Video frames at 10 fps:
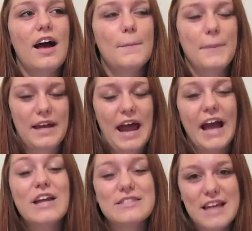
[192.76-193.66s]
But I
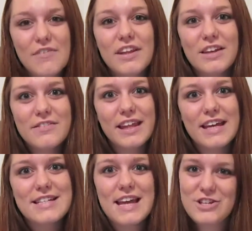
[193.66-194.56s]
can definitely
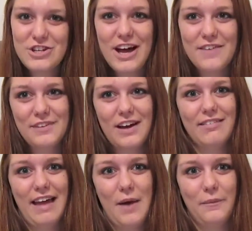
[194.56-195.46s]
relate to Asia
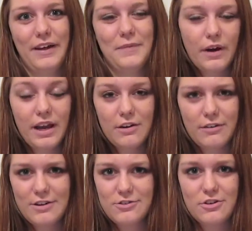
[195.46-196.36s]
on that one. Working in a
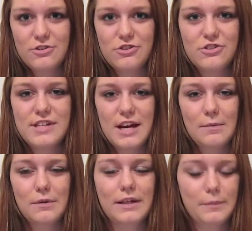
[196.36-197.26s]
restaurant is just
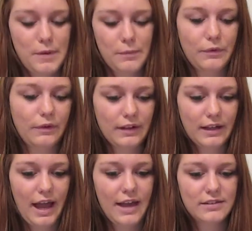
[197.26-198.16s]
terrible. Like, people
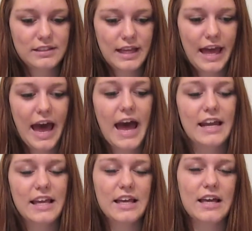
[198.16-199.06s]
get
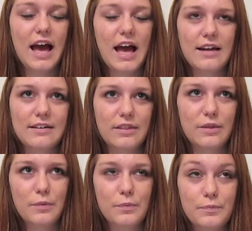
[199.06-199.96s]
catty, and
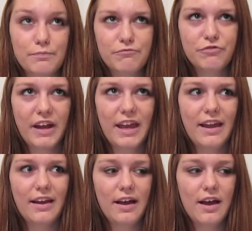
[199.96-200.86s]
the
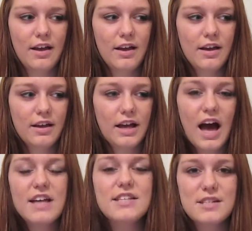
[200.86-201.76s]
freaking
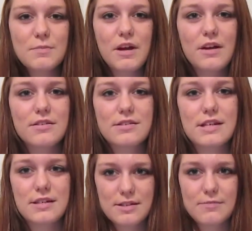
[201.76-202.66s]
customers,
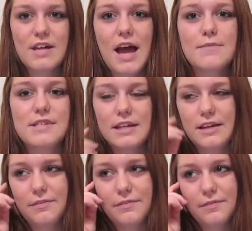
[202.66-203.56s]
like, sometimes, like, if,